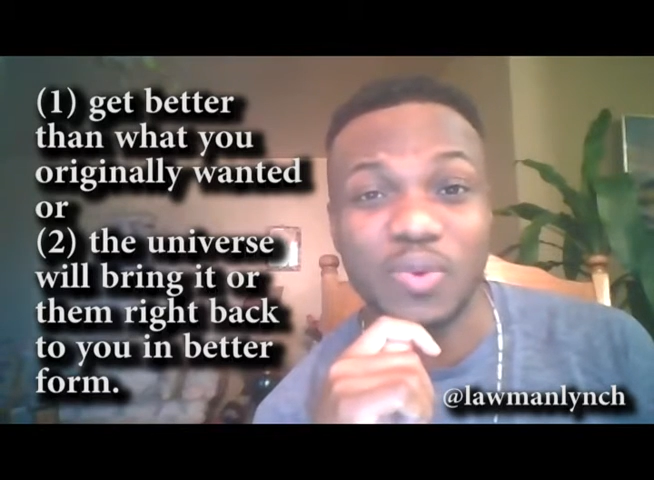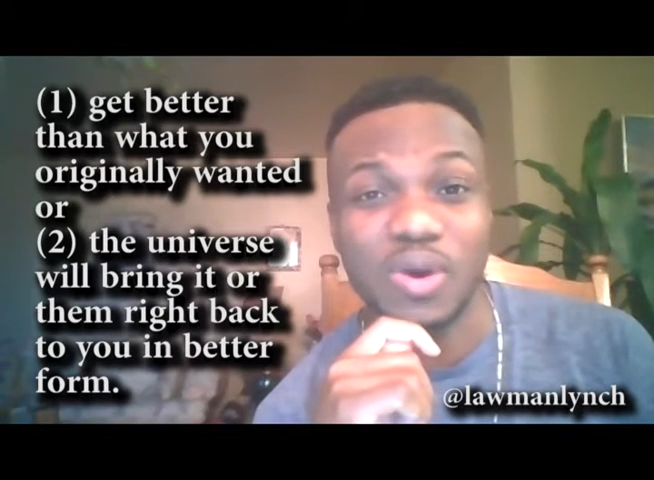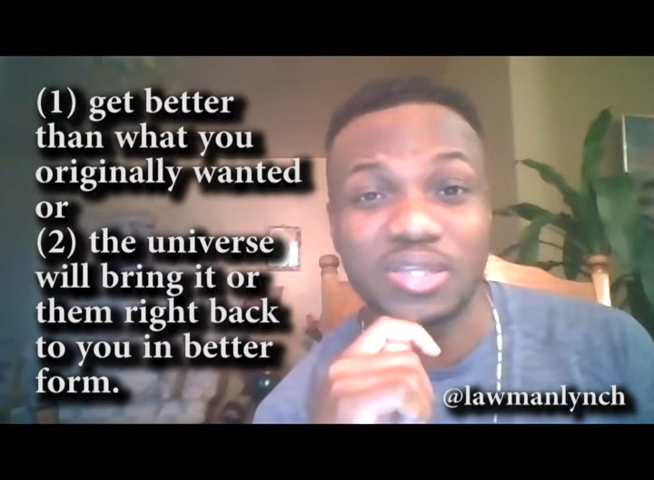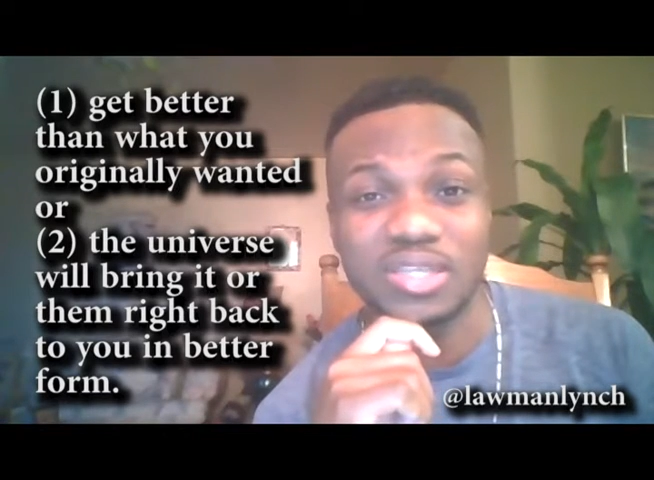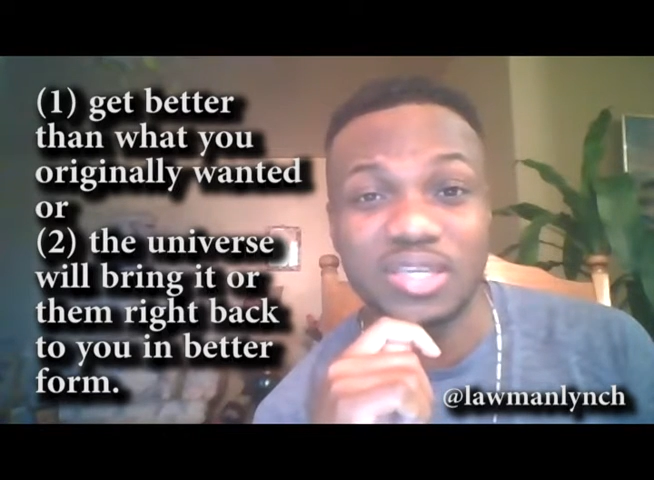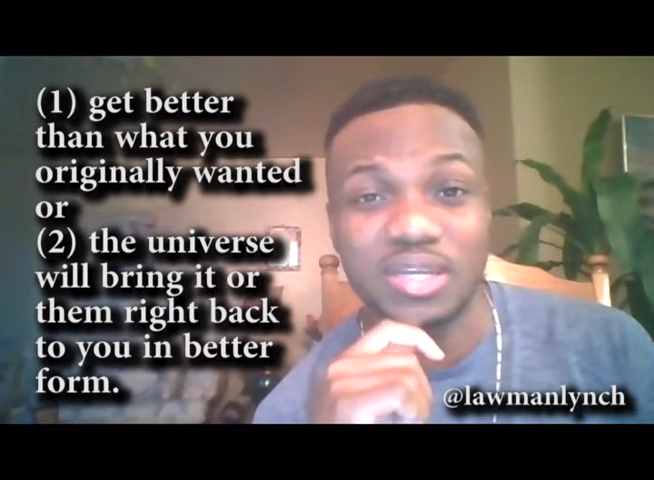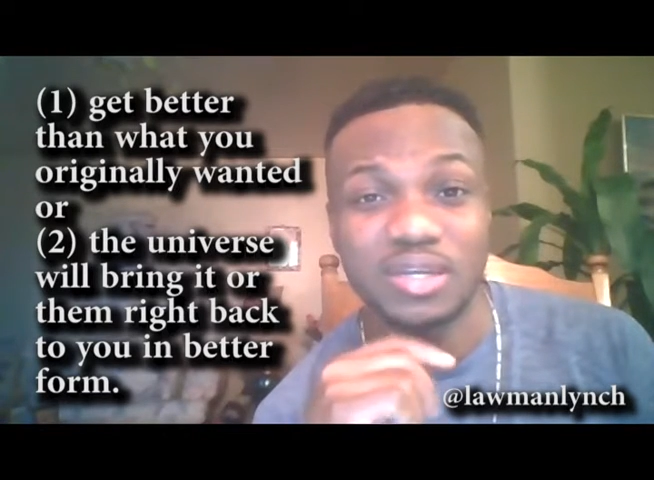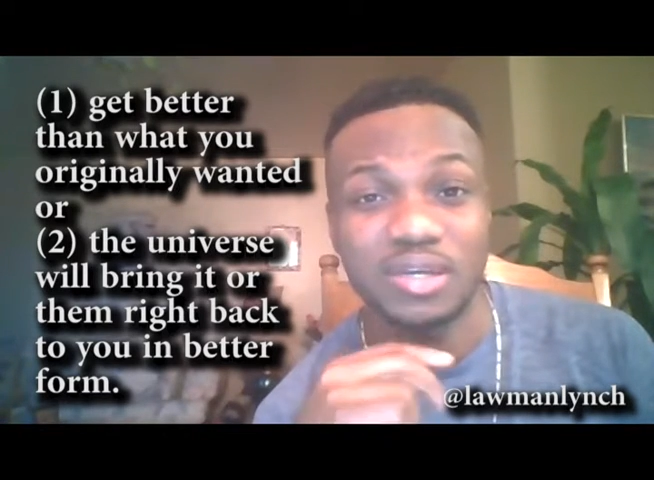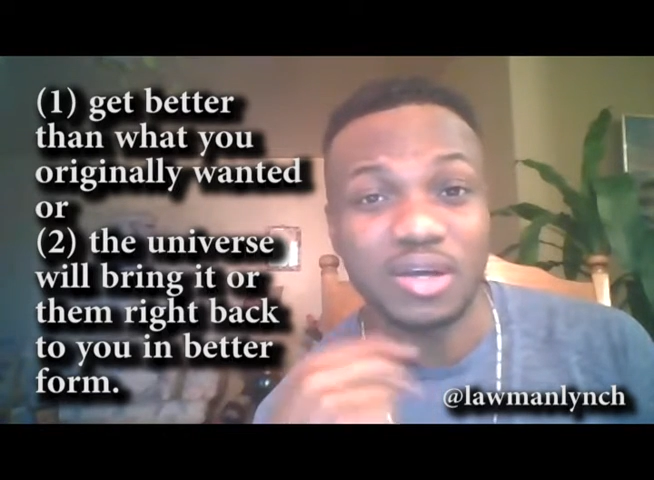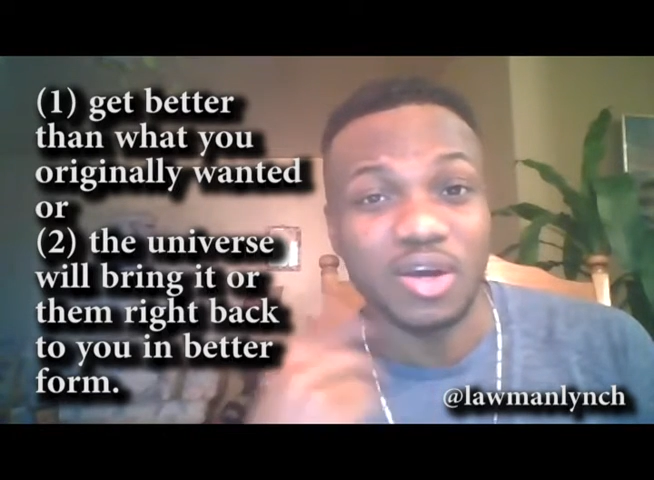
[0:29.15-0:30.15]
wanted
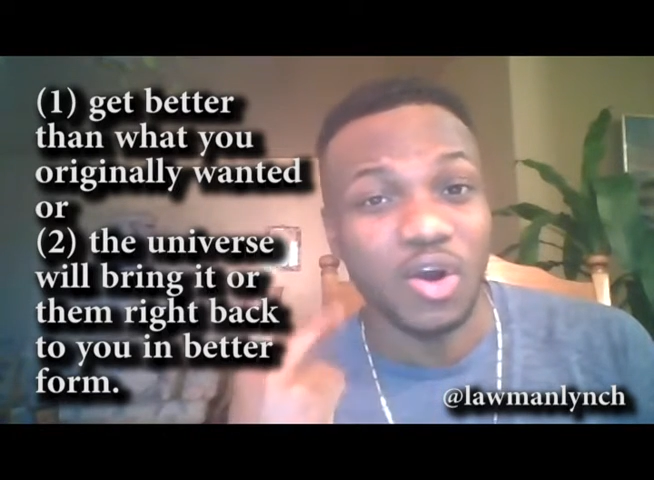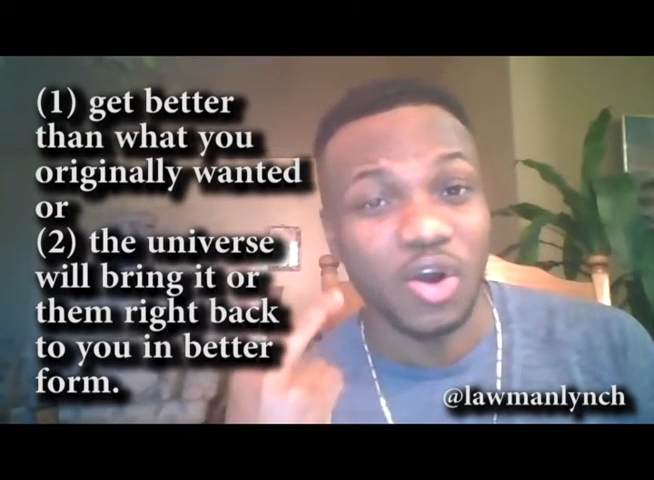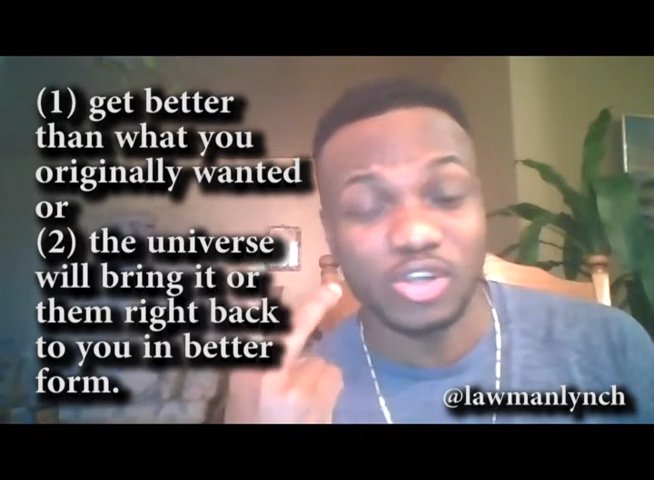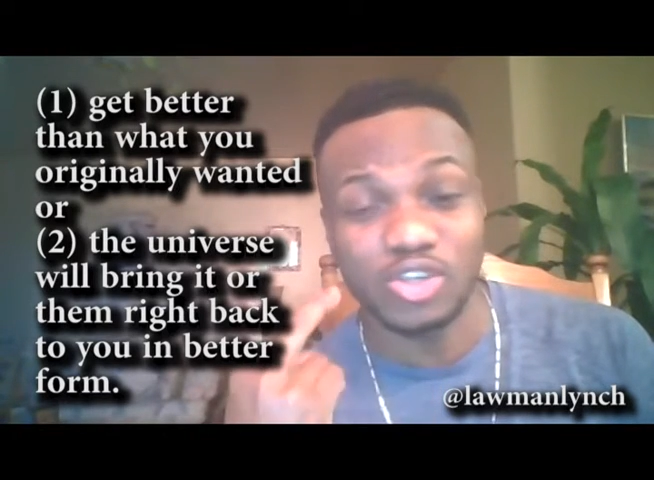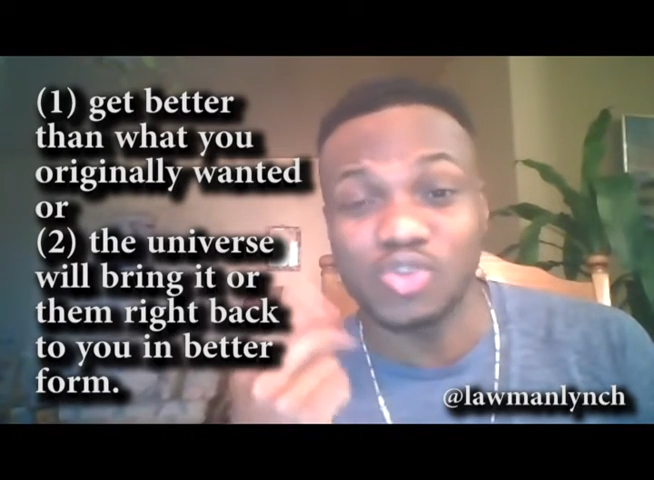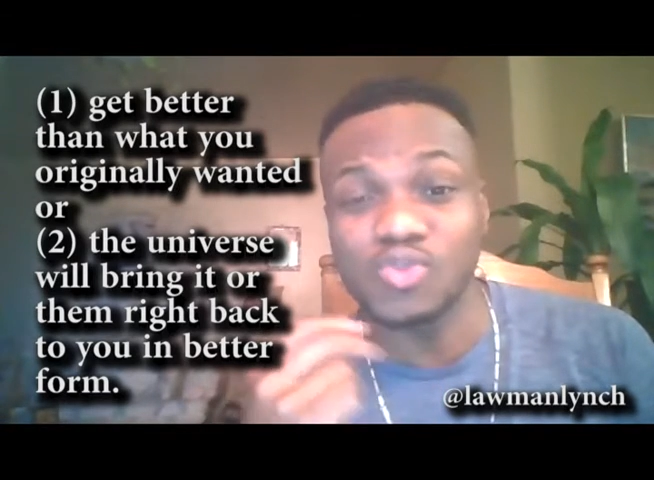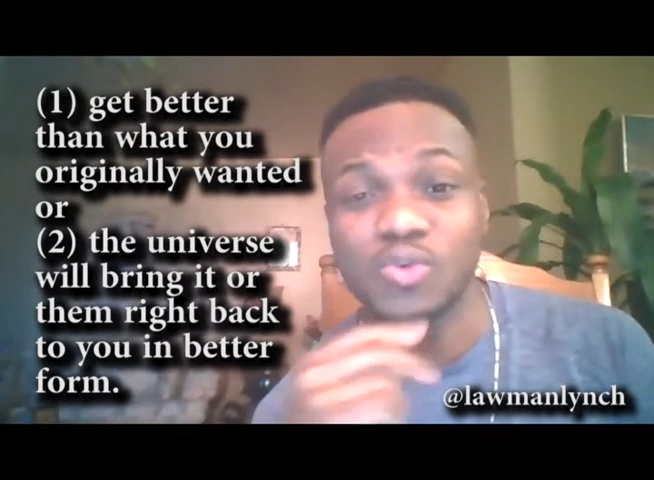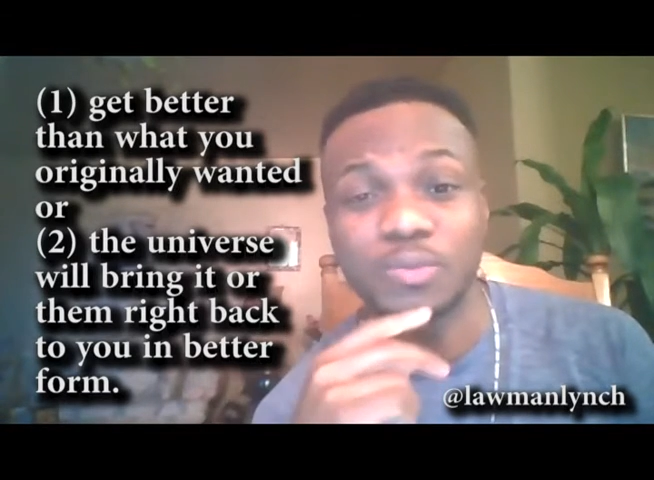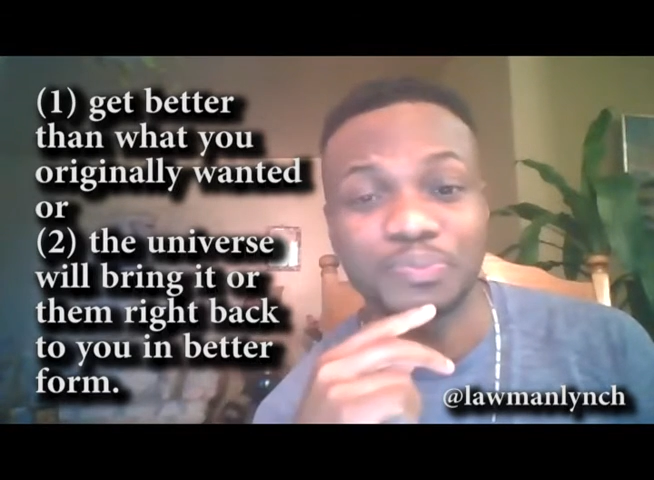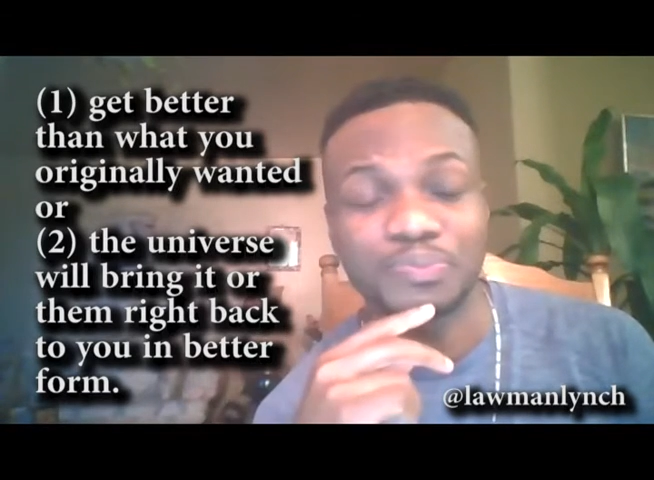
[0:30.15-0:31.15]
or two,